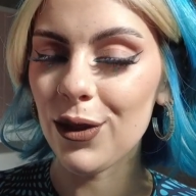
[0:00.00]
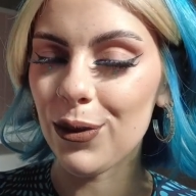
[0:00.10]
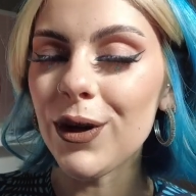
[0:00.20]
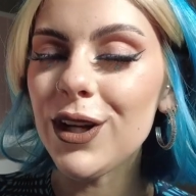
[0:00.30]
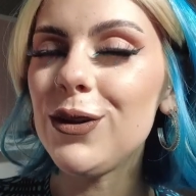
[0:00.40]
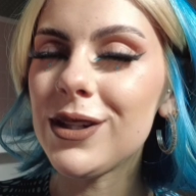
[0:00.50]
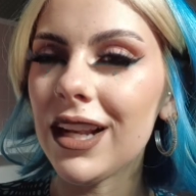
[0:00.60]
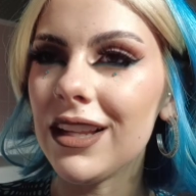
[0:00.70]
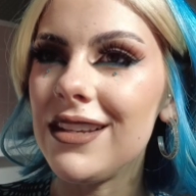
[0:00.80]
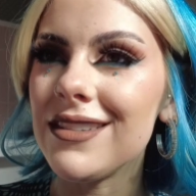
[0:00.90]
Three new
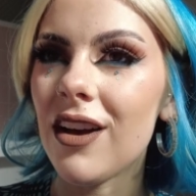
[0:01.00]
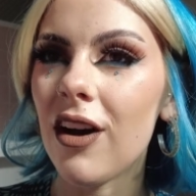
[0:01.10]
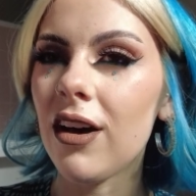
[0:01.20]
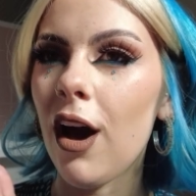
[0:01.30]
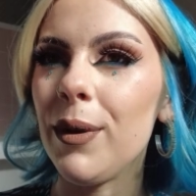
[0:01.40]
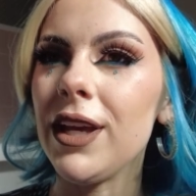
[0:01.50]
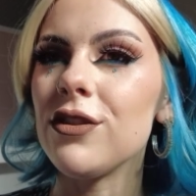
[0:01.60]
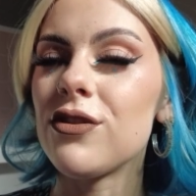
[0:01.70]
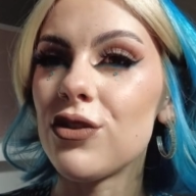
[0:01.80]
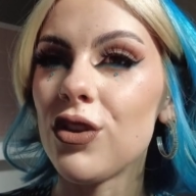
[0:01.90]
colours are
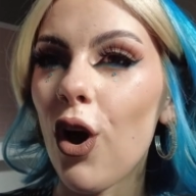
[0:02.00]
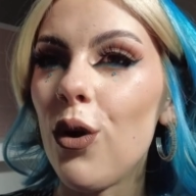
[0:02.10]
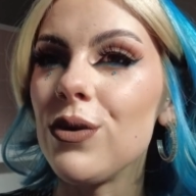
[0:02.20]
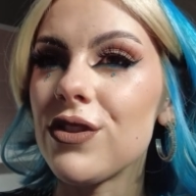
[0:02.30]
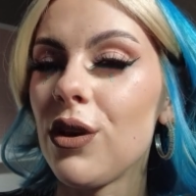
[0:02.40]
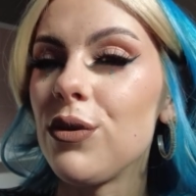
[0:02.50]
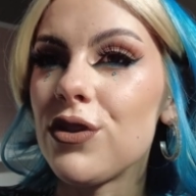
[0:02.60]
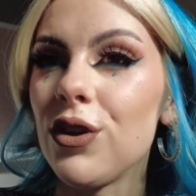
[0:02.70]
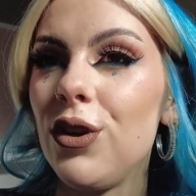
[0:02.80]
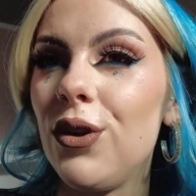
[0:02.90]
coming so, so
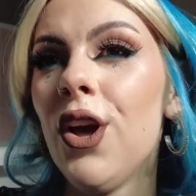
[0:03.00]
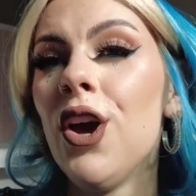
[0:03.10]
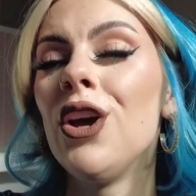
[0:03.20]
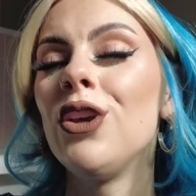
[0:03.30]
soon.